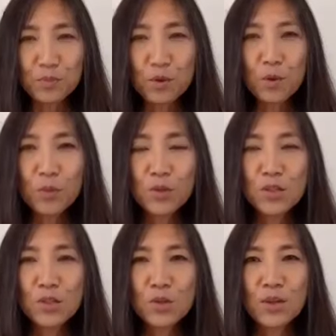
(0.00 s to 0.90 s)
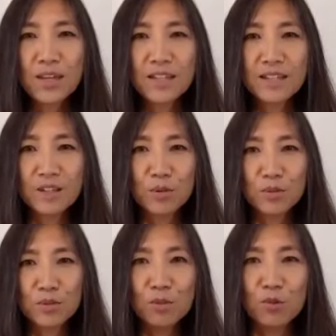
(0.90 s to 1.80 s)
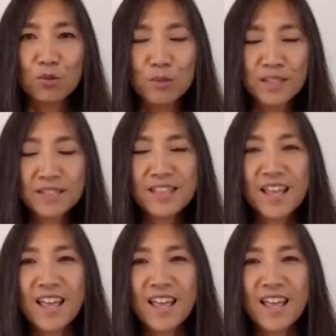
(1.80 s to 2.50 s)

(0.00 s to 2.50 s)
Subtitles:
hope you enjoy it. There'll be some movements.